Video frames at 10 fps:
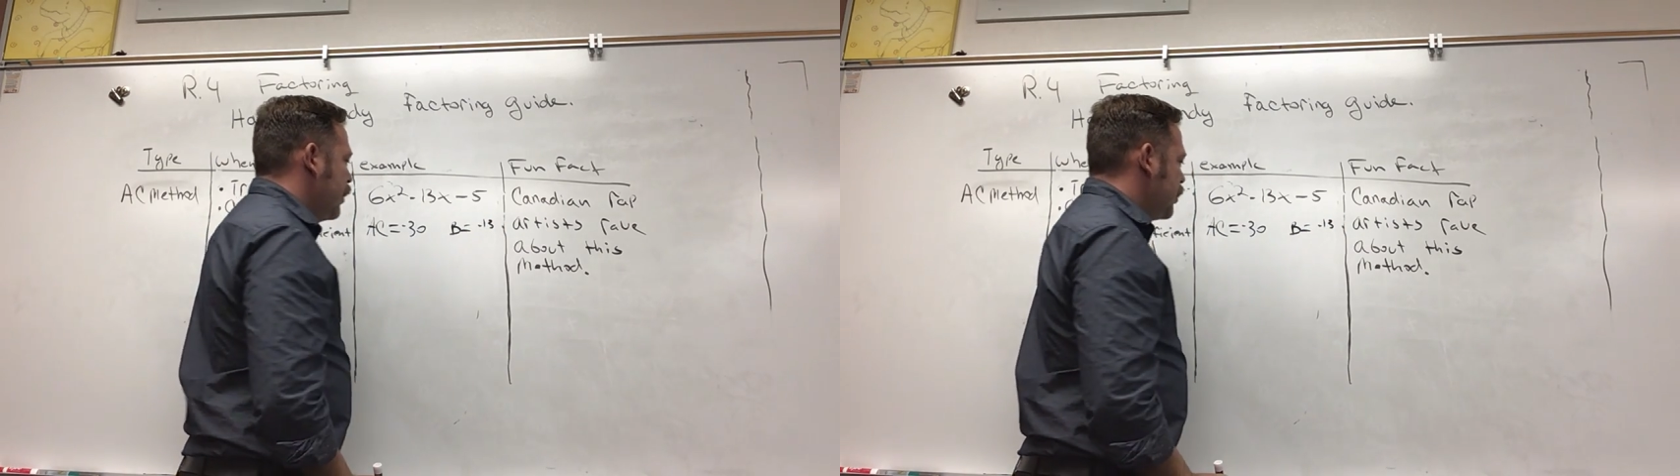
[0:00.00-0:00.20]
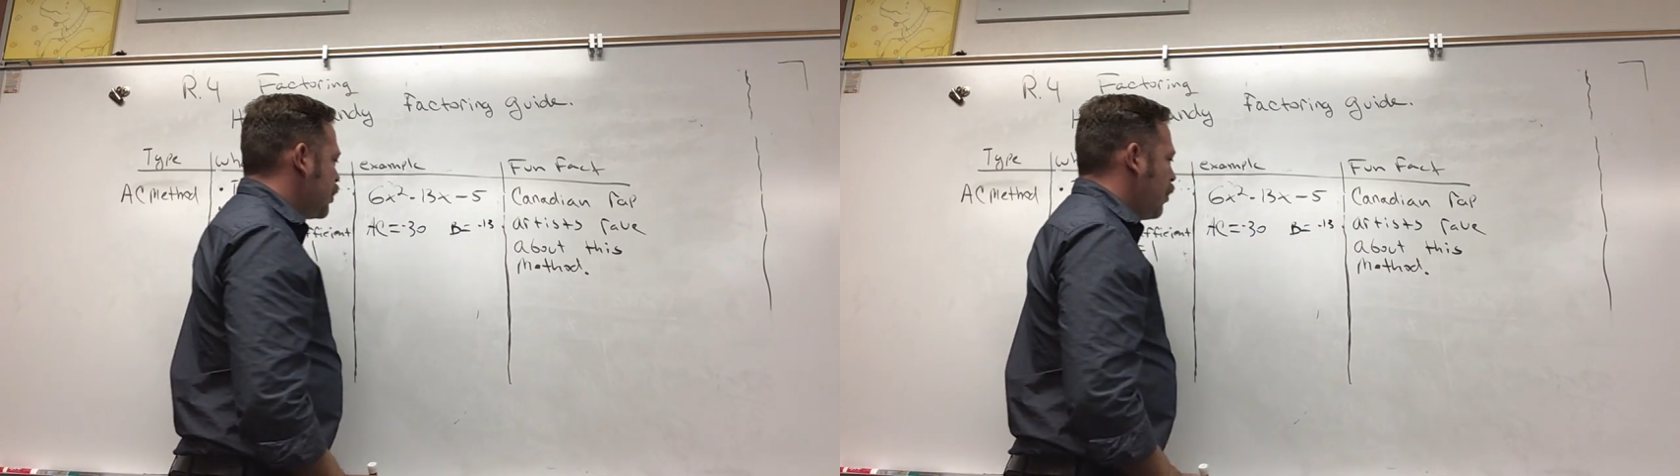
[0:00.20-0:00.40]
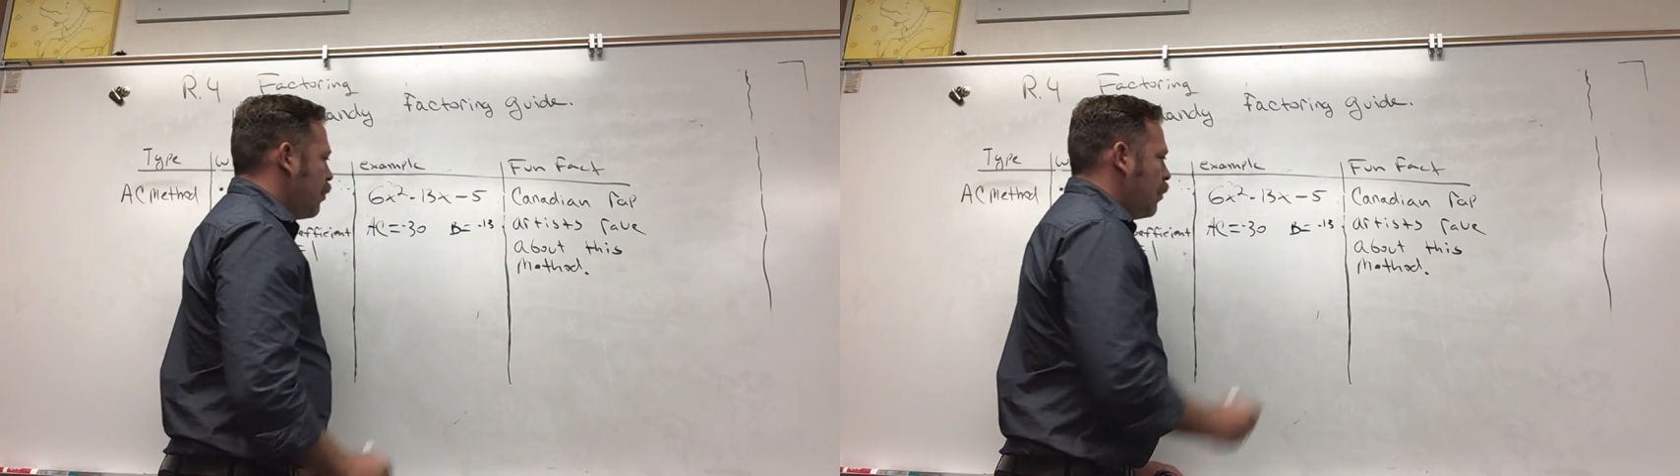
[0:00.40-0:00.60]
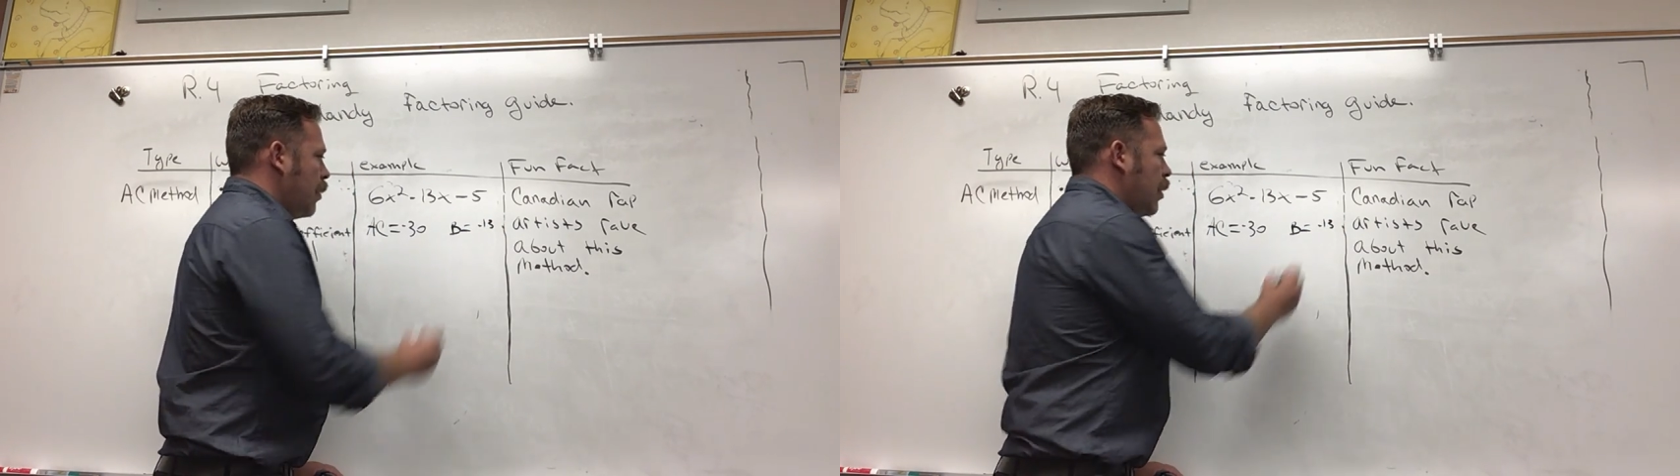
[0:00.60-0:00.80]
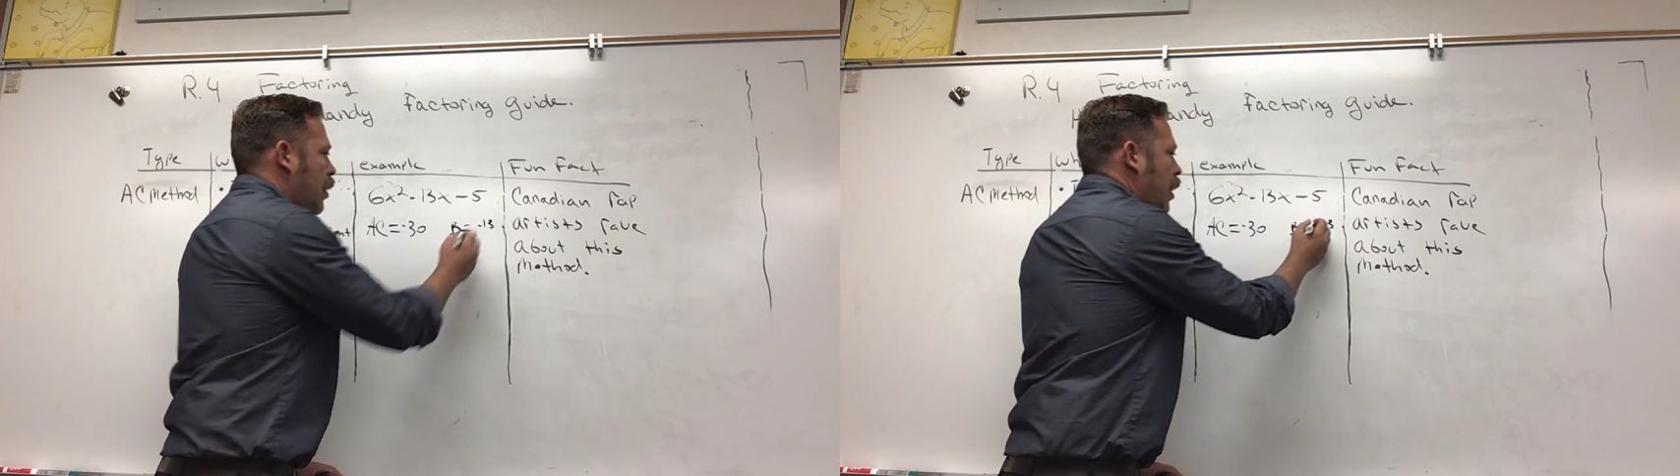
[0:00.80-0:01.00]
So
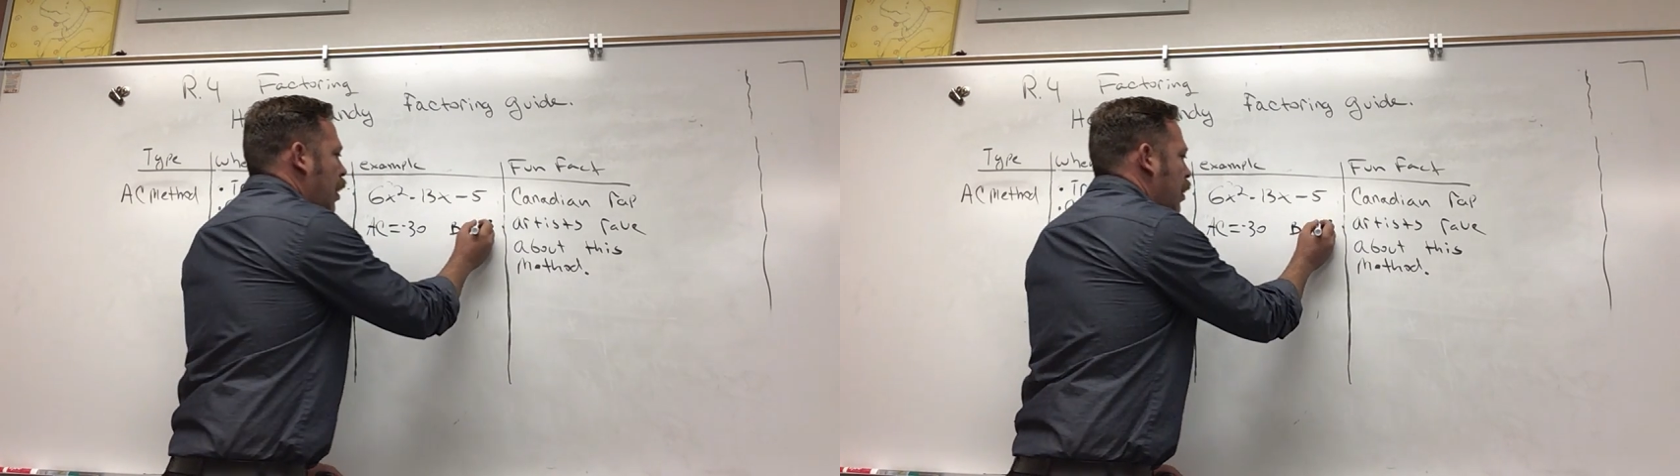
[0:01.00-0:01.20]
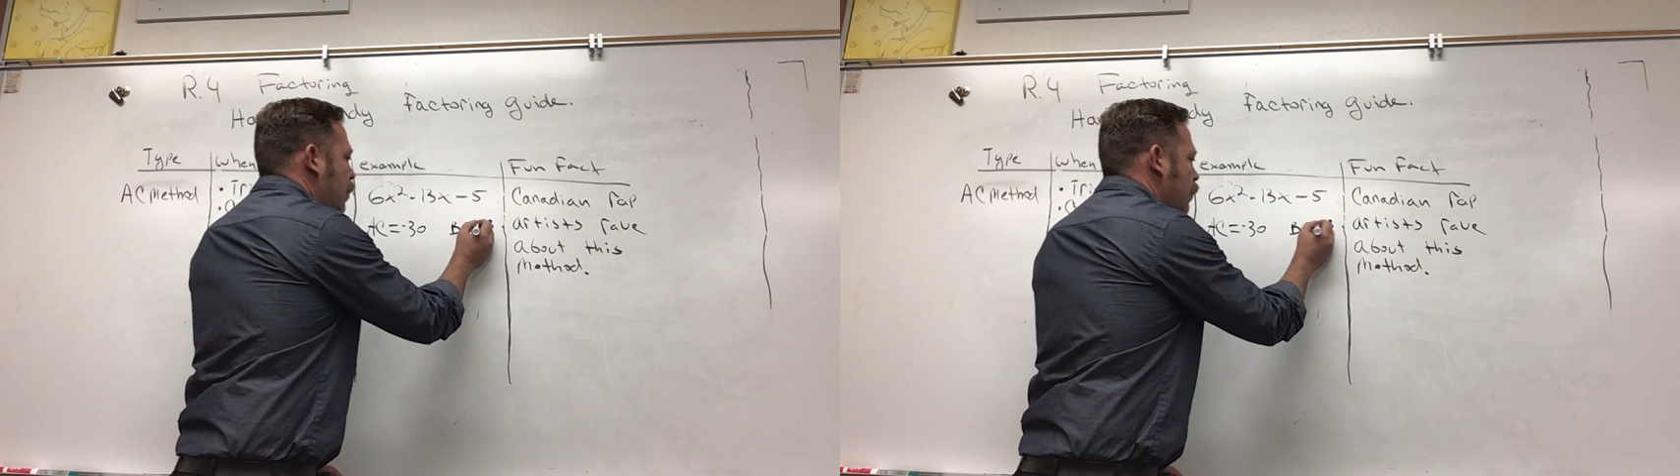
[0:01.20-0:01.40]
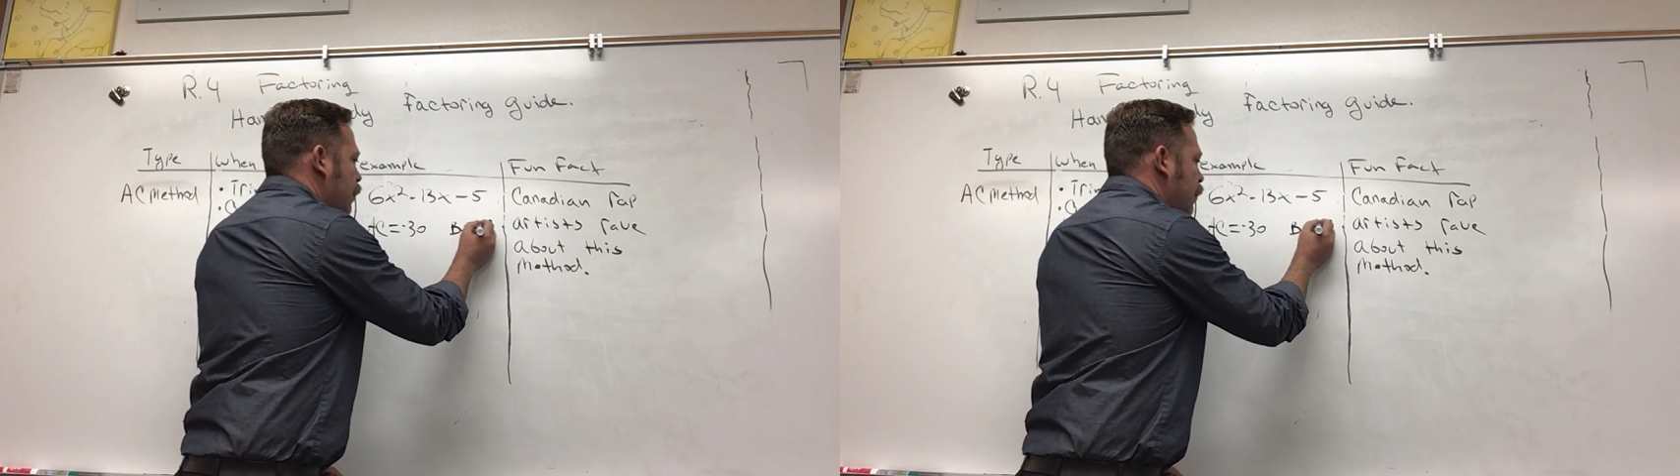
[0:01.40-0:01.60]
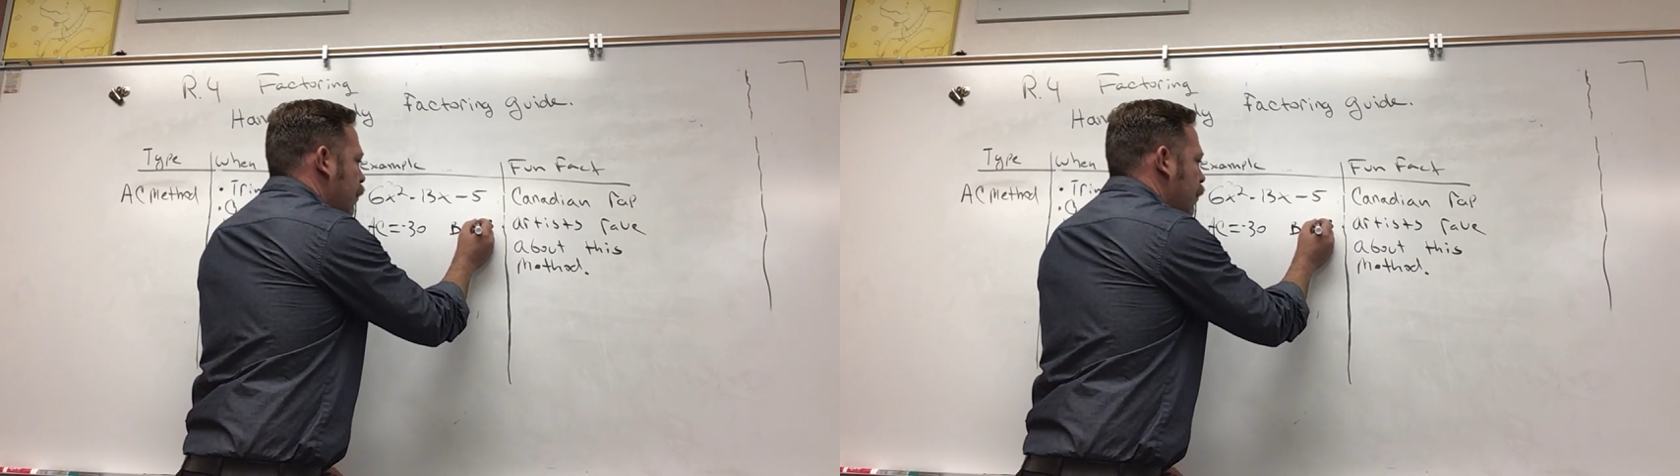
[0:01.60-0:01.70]
I'm